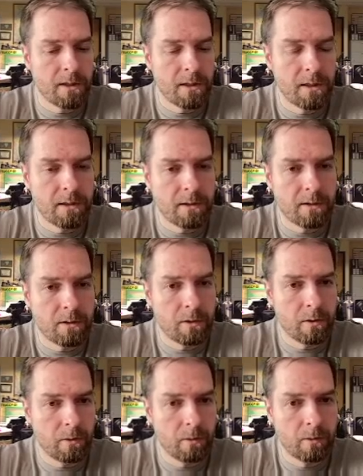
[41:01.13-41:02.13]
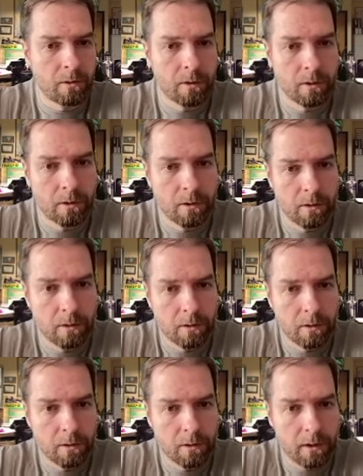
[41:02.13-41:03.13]
this to
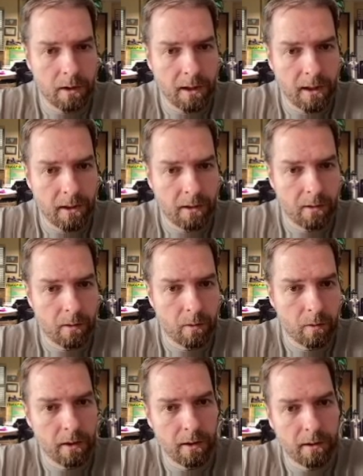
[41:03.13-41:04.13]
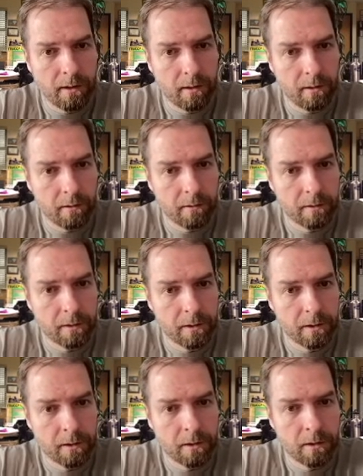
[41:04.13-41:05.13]
the category of
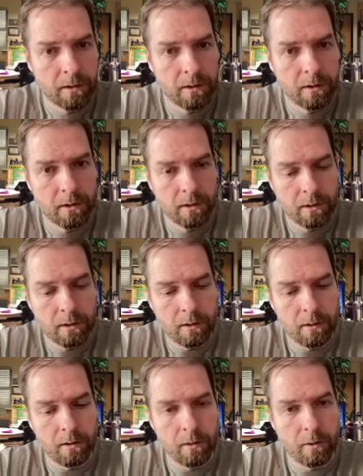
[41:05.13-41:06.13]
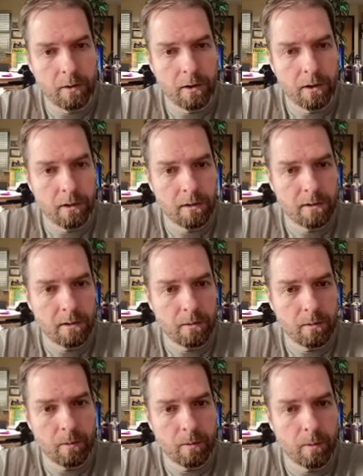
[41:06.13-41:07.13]
clothing, because that's
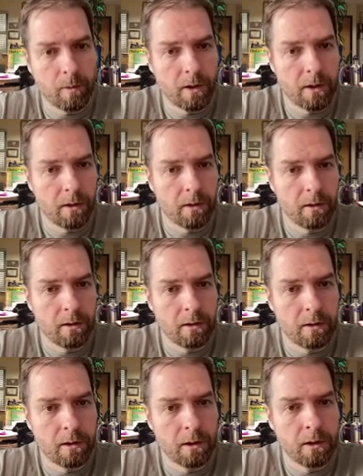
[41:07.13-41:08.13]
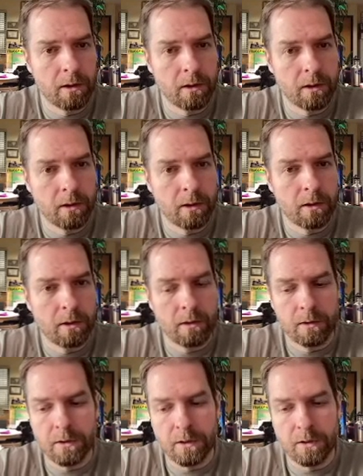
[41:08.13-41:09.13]
what we're working on.
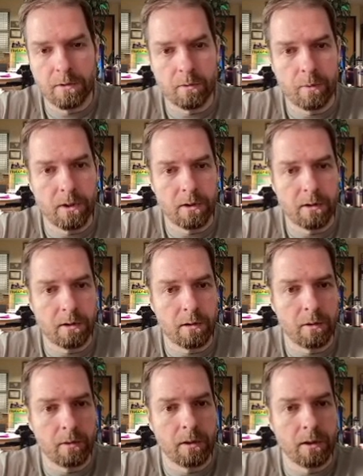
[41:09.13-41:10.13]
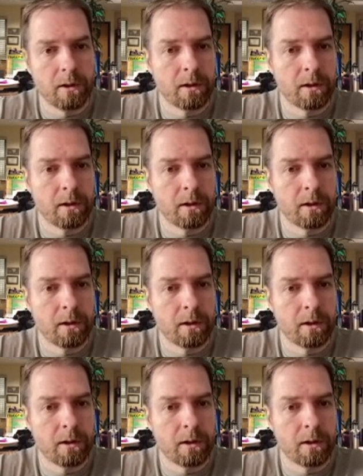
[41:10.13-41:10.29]
Change the rent to clothing.